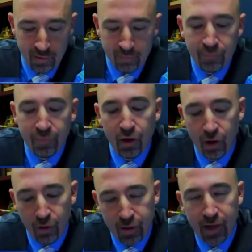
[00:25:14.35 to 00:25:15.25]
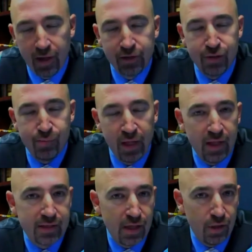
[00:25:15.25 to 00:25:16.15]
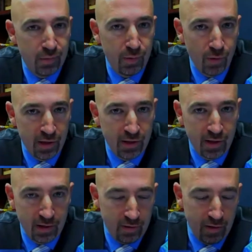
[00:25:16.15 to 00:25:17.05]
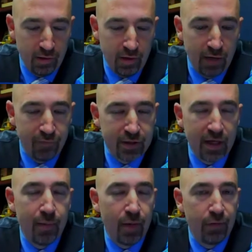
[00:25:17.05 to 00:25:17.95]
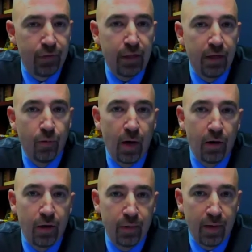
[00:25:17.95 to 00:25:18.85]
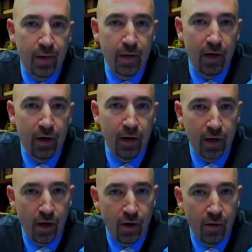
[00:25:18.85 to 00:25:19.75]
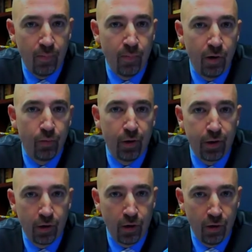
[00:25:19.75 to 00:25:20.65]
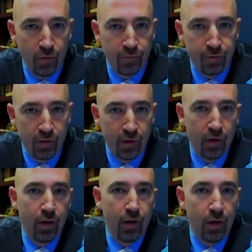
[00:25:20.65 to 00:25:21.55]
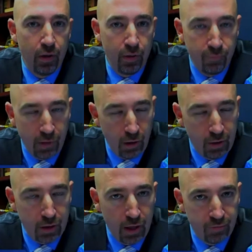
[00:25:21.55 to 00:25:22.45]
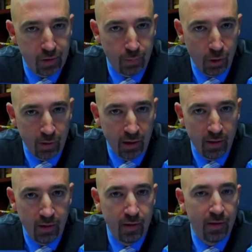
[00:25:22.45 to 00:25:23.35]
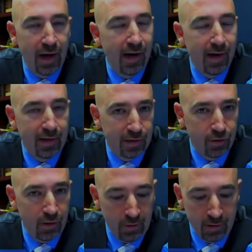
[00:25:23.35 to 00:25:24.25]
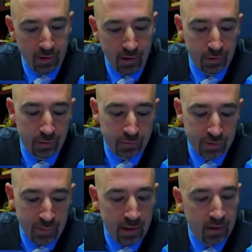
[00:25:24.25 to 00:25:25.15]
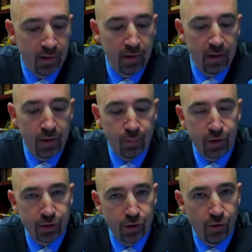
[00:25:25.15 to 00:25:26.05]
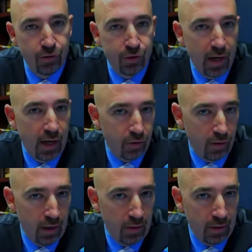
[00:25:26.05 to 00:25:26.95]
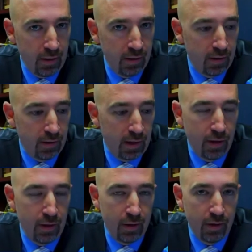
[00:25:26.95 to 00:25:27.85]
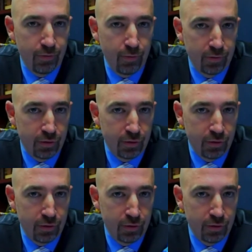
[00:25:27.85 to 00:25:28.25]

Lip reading: Okay, to me, that tells me one thing. Every time I've seen Umar, he's been very calm, reserved, very soft-spoken, not acting crazy at all. So to me, he's been told to act crazy throughout the trial.